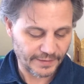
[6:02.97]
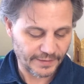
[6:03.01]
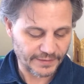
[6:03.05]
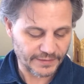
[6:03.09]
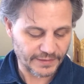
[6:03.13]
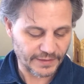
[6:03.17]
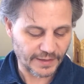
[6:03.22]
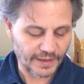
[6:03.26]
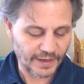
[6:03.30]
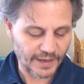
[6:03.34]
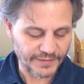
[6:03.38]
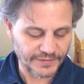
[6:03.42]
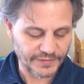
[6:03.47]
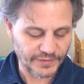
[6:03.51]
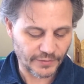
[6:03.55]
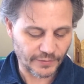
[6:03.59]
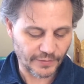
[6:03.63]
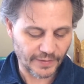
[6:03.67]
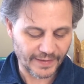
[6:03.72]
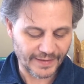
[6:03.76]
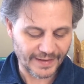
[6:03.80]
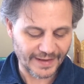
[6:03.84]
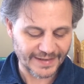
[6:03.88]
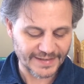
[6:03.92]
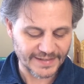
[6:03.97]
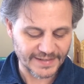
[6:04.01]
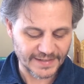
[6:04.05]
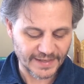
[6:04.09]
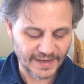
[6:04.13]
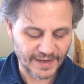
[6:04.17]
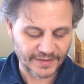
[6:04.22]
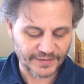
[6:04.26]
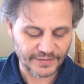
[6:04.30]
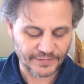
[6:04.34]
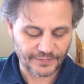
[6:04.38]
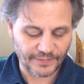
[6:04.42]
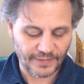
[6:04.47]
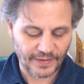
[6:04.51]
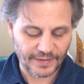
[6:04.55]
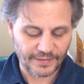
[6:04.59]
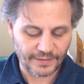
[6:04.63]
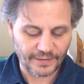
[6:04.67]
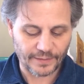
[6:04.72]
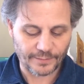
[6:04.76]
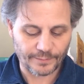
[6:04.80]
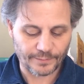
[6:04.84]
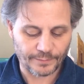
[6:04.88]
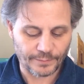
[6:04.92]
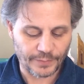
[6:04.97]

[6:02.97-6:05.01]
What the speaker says: to consecrate and sanctify them.